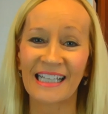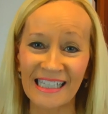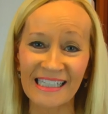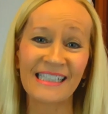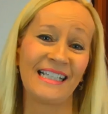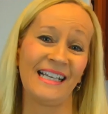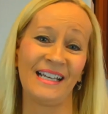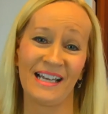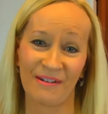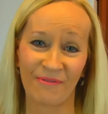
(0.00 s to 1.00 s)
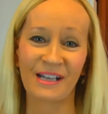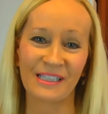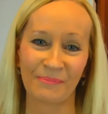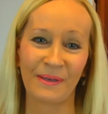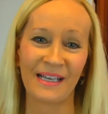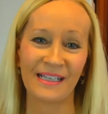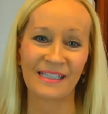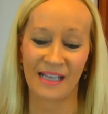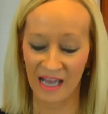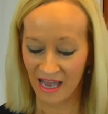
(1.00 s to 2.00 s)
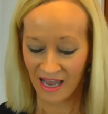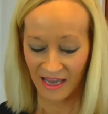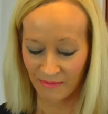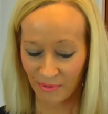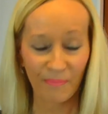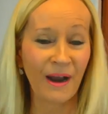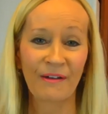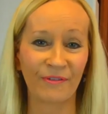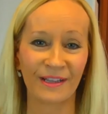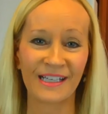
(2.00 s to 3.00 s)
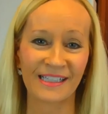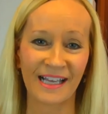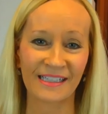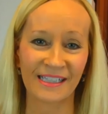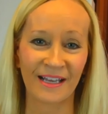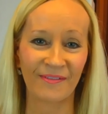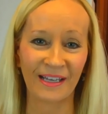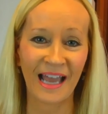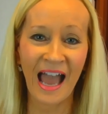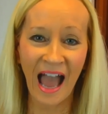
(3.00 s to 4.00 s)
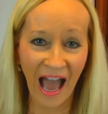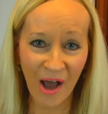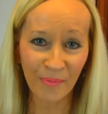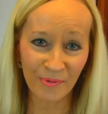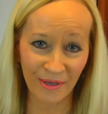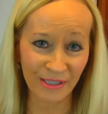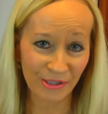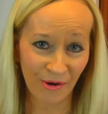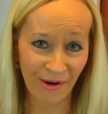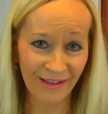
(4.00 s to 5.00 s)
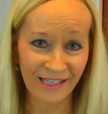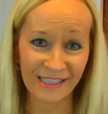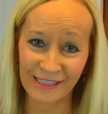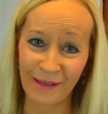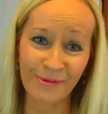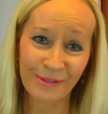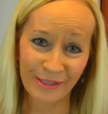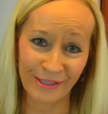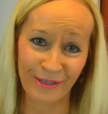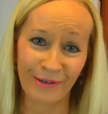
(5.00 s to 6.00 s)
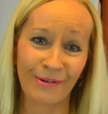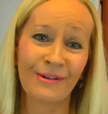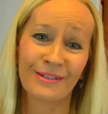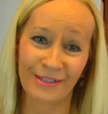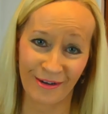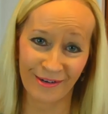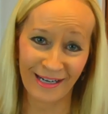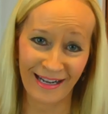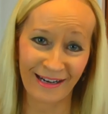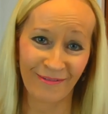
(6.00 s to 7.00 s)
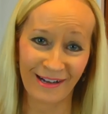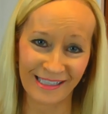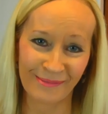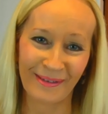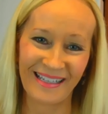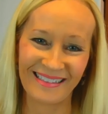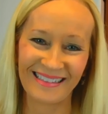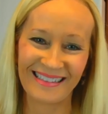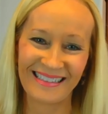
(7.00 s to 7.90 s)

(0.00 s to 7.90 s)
easy recipes in preparing for this Thanksgiving. I hope you enjoy this slow cooker turkey leg recipe.